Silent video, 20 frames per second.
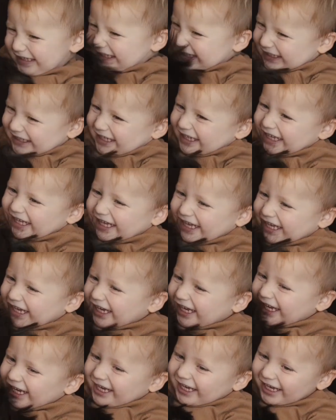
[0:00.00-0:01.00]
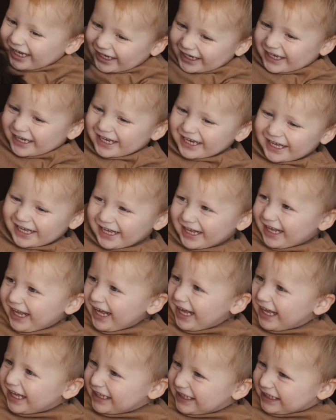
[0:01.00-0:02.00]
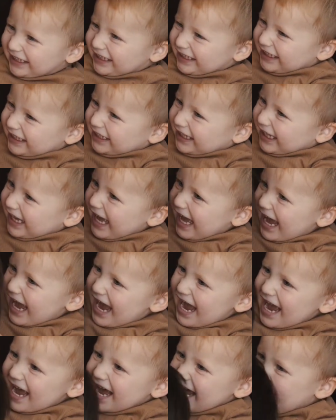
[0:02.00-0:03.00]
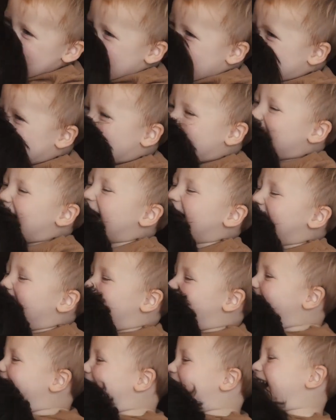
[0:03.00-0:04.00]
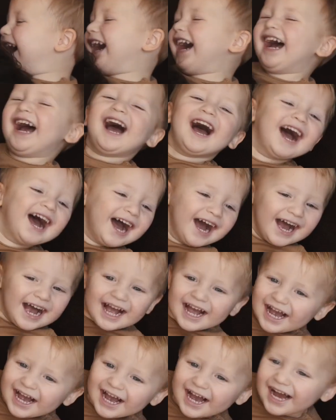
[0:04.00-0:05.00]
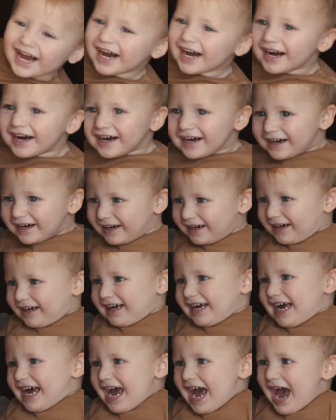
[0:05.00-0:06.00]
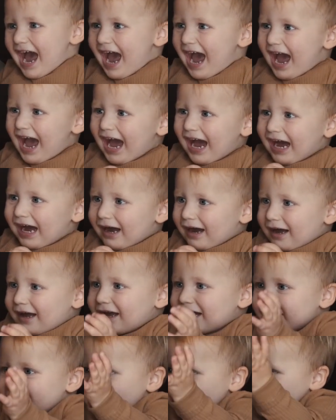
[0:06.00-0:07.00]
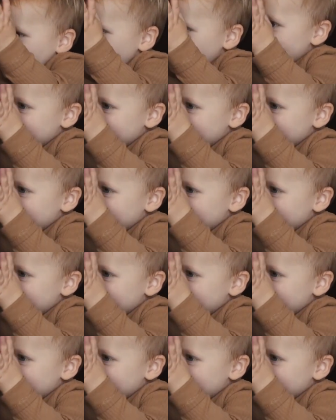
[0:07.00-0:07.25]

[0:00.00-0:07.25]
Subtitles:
a baby or a toddler or a teenager. You can either work for an agency that offers